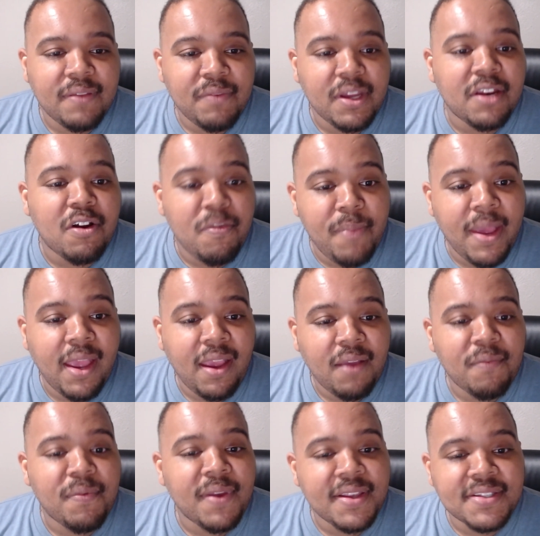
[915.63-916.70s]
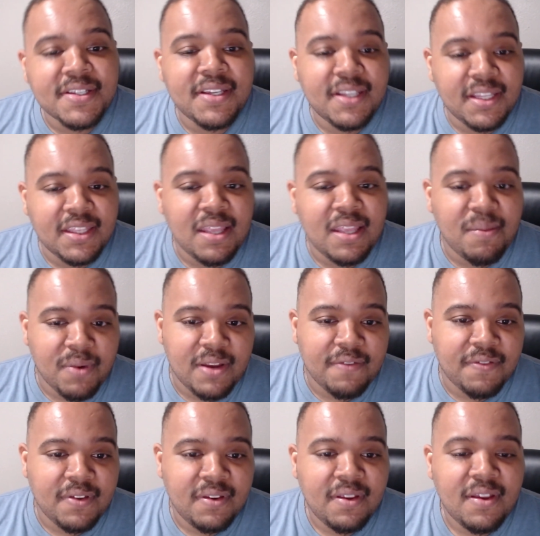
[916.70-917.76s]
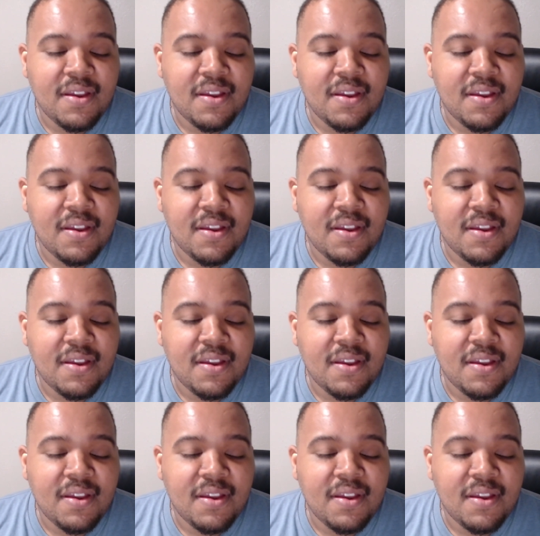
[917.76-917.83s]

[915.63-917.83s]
We're gonna go back. Ricky's gonna get that briefing.